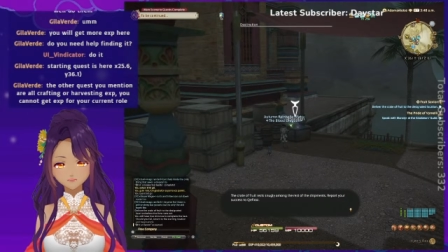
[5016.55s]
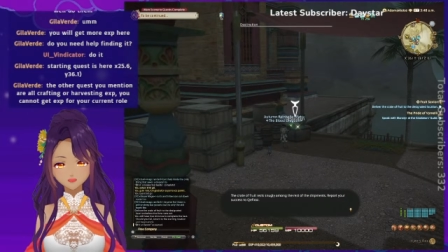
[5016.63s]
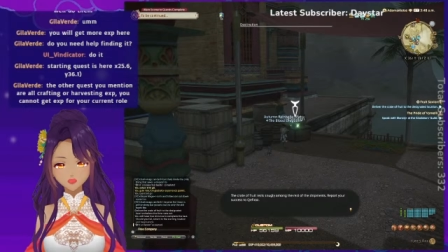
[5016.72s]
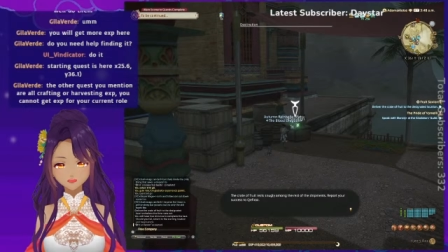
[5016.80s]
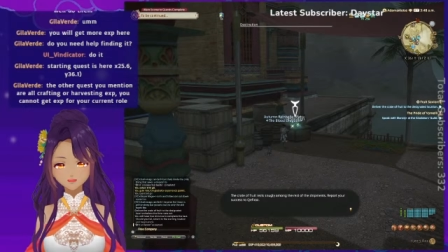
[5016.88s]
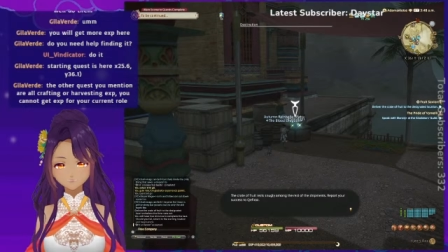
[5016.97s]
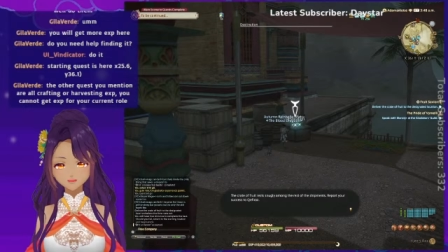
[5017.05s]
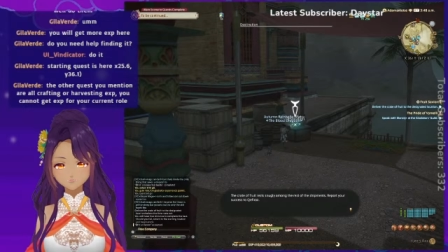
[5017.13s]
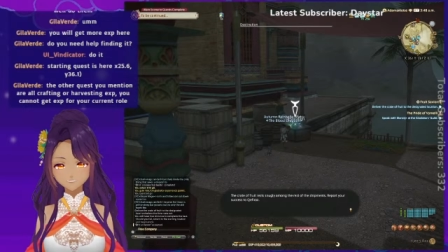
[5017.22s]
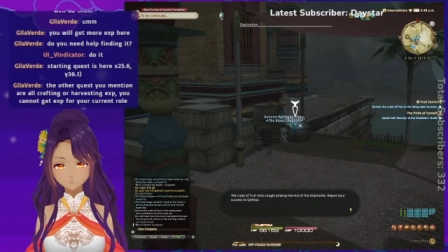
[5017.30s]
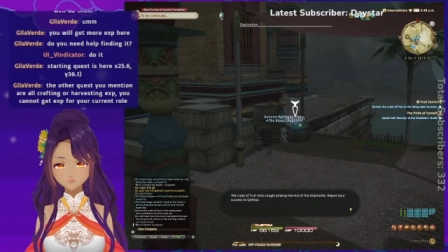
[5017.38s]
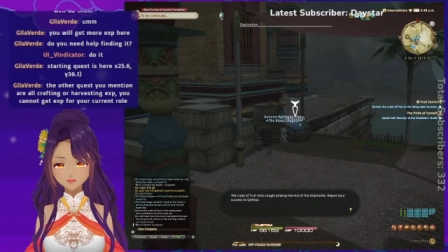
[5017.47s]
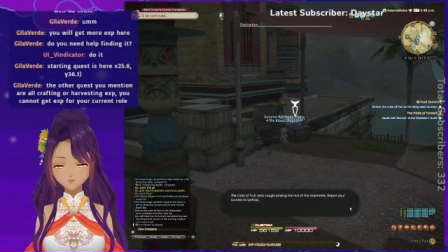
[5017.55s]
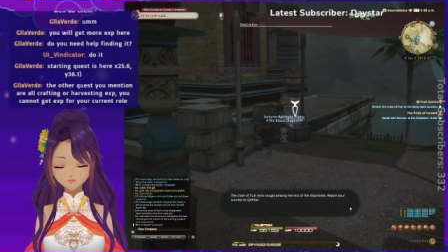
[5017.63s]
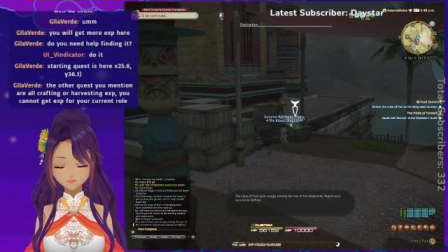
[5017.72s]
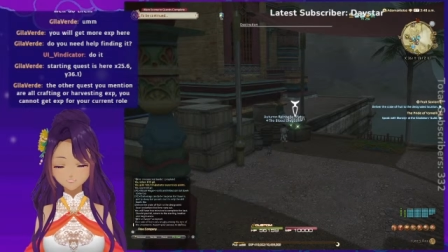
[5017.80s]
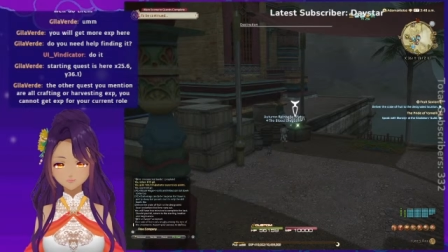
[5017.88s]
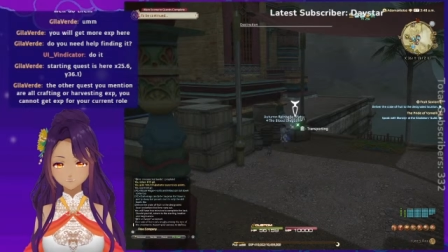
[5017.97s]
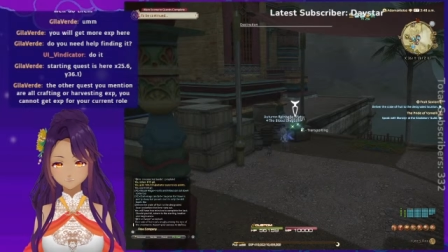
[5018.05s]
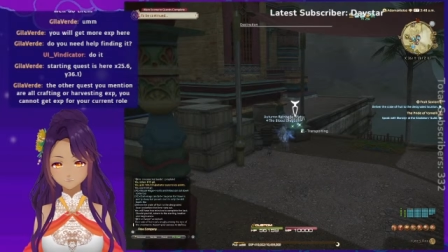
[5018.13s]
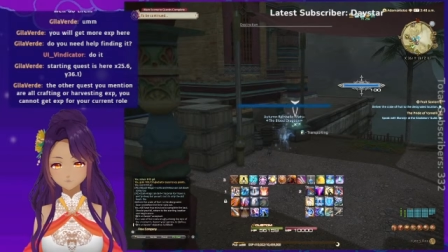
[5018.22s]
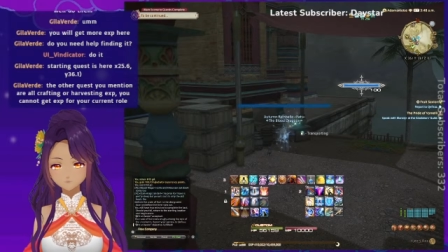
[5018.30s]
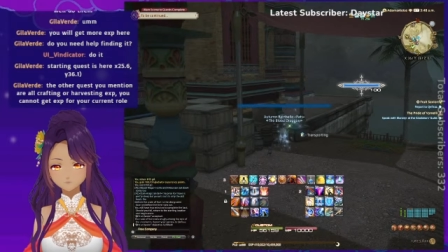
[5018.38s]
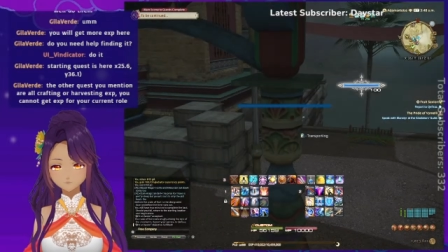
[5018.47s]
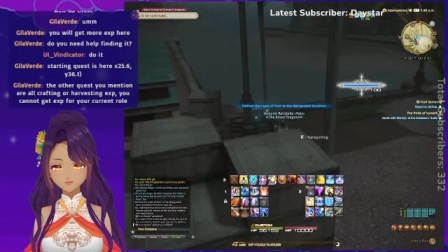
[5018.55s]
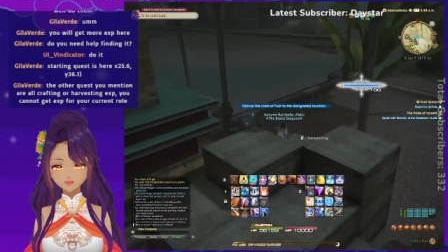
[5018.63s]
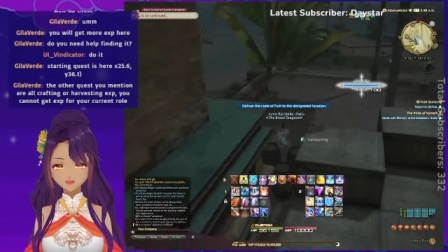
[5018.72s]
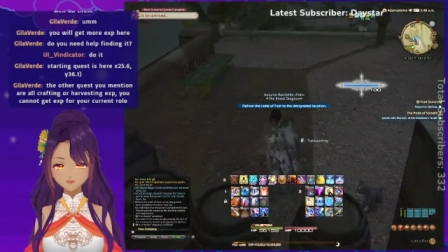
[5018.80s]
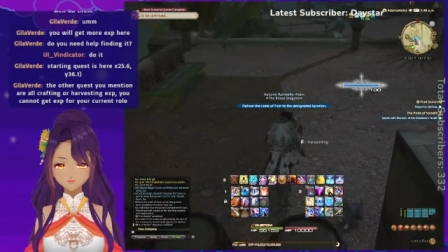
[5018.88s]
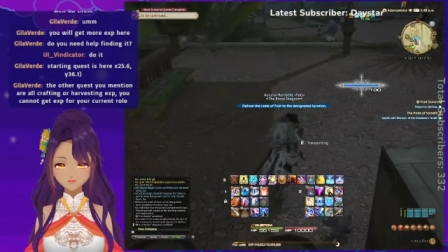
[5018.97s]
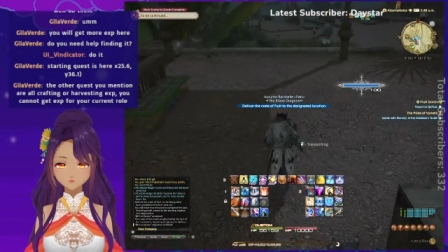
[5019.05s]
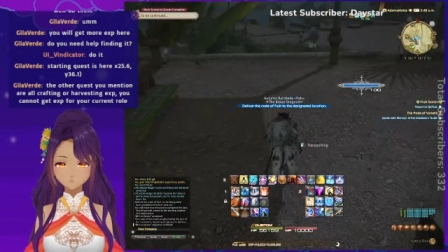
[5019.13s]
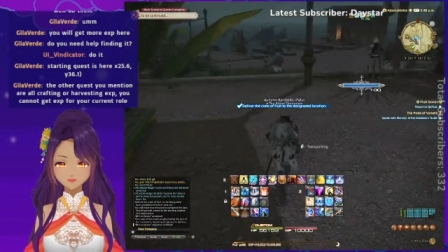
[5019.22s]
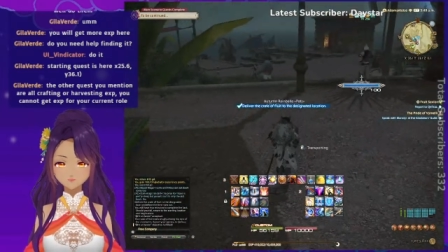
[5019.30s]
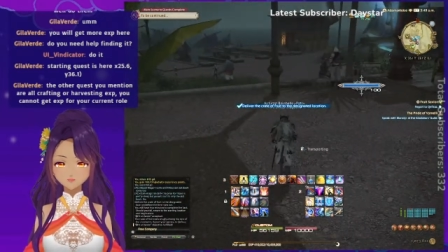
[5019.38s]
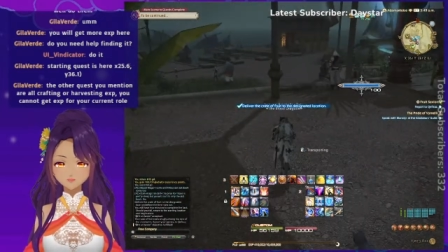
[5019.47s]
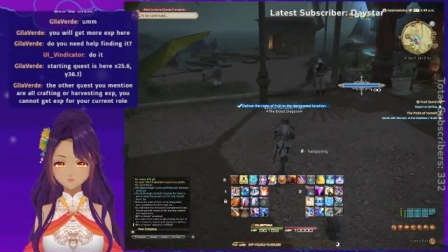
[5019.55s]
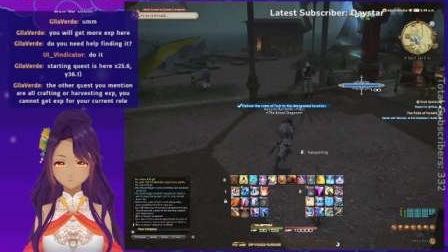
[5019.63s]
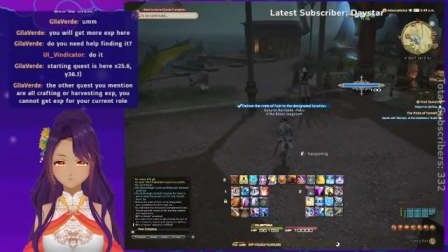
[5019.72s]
Report your success to Kafiras. You got it. Easy peasy.